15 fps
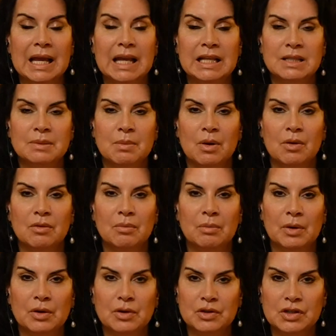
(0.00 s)
it's both
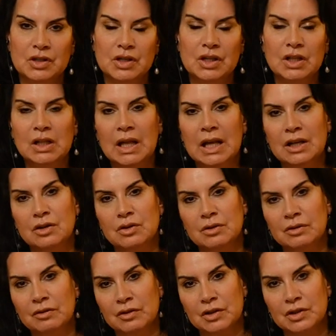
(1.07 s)
personal and
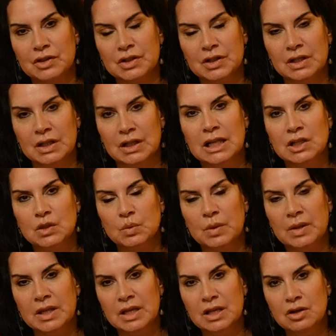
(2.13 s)
universal. It's
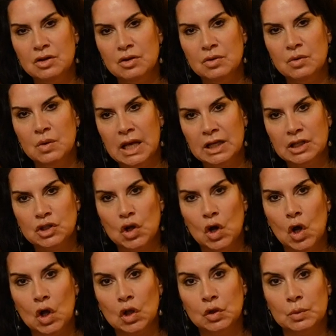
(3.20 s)
within you and
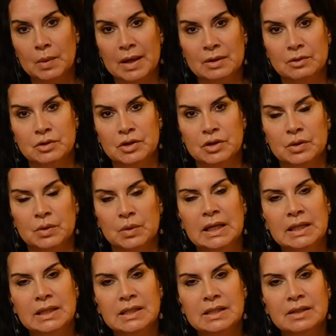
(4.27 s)
all around you.
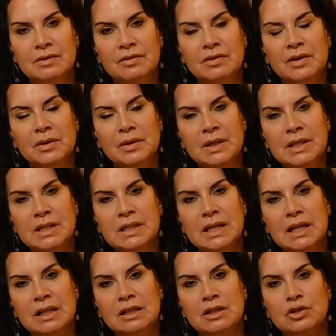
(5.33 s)
It's the very
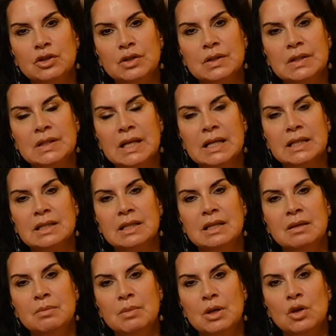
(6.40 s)
intelligence that's
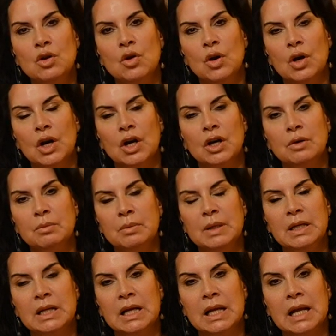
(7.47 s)
keeping your heart
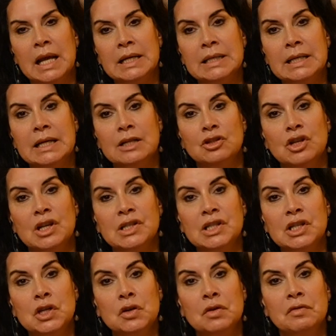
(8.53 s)
beating and
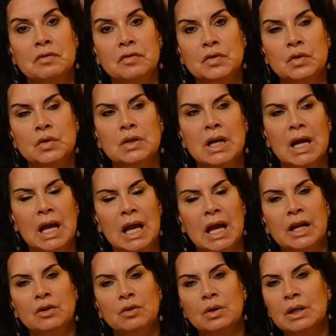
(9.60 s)
digesting your food
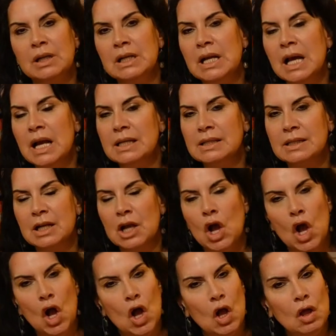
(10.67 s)
and organizing
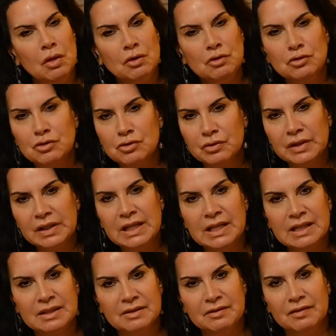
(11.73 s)
all those
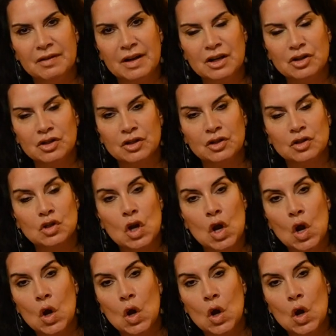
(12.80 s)
trillions of functions